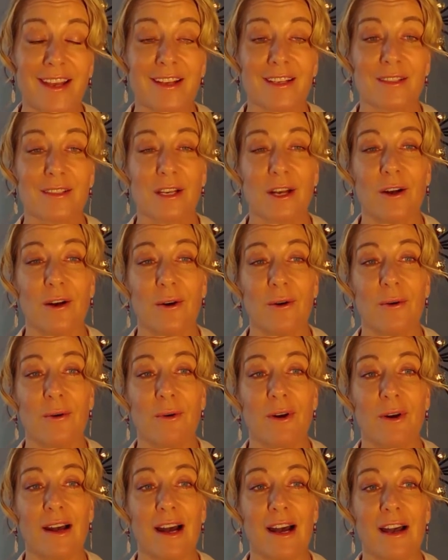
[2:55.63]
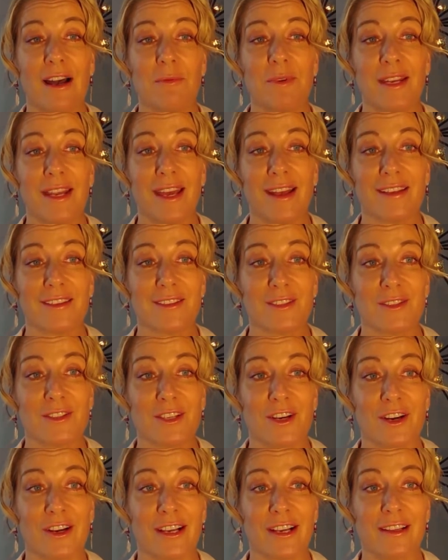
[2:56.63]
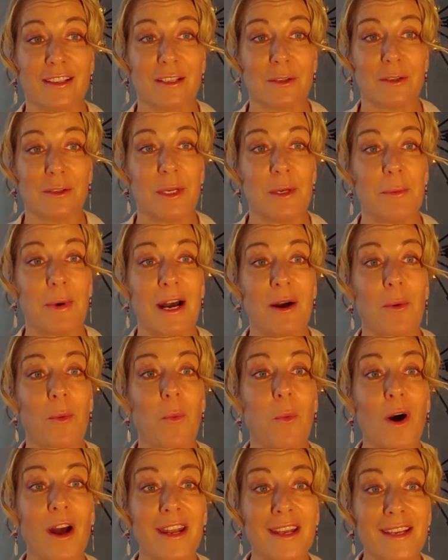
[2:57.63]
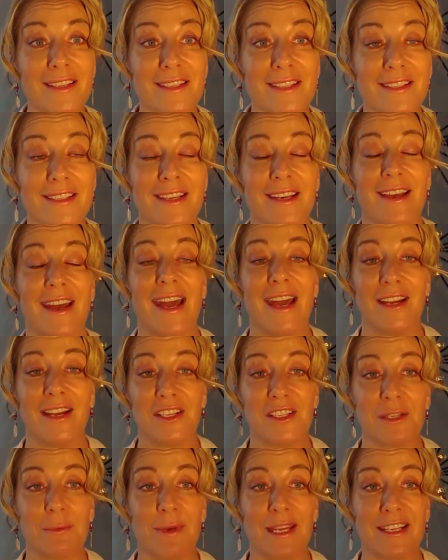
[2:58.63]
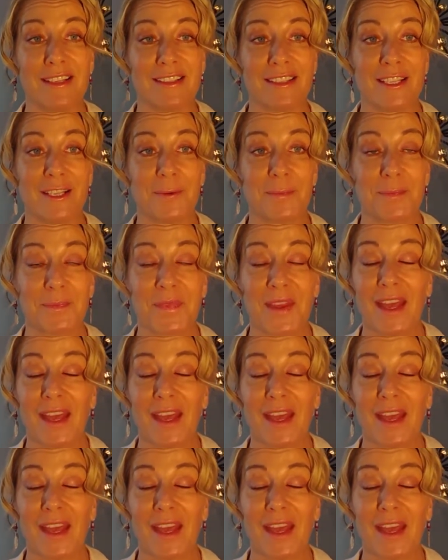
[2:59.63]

So I've been asked to talk a little bit about what is energy medicine.